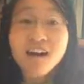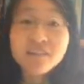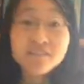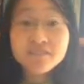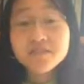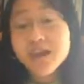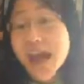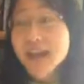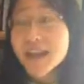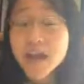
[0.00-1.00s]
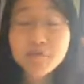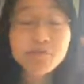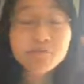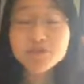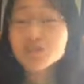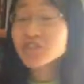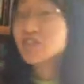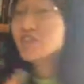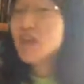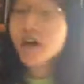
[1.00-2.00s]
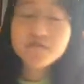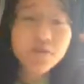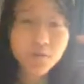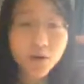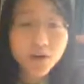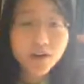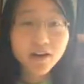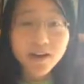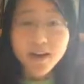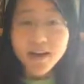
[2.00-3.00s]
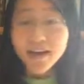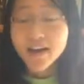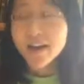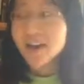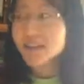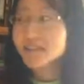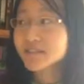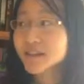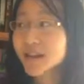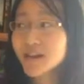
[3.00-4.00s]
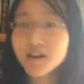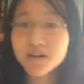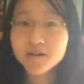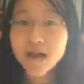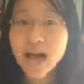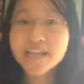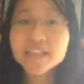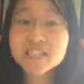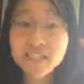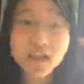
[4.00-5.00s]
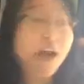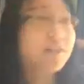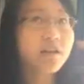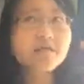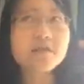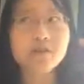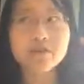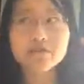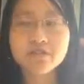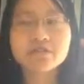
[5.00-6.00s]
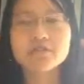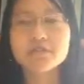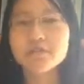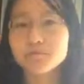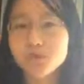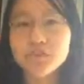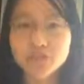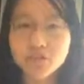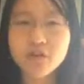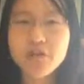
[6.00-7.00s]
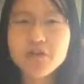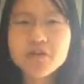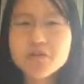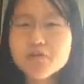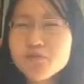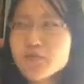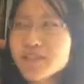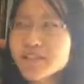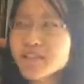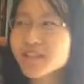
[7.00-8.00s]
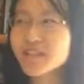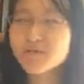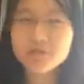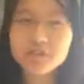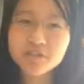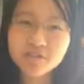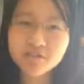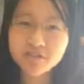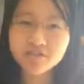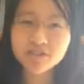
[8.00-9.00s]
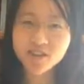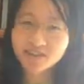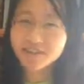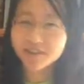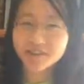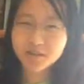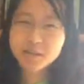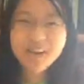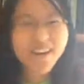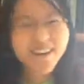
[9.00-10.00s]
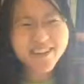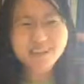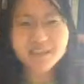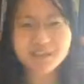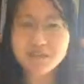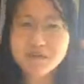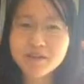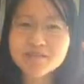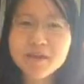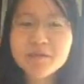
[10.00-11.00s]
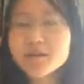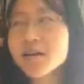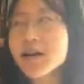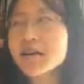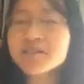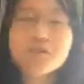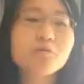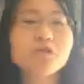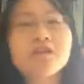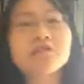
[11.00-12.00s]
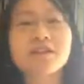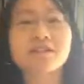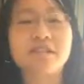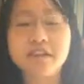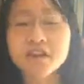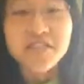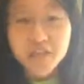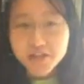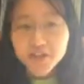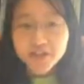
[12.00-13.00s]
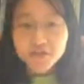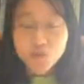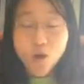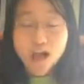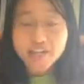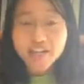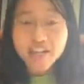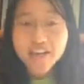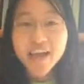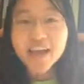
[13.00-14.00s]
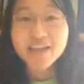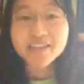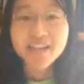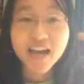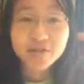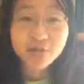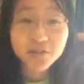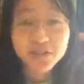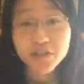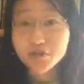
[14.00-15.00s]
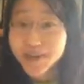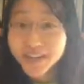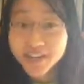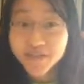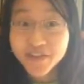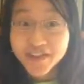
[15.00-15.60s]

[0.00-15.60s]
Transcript: other than that, I pretty much just love the book, and I love it better than the movie too. I thought the movie didn't really do it justice, but that's just me. Let me know. I don't know. What do you guys think? Thank you guys for watching, and I will see you in my next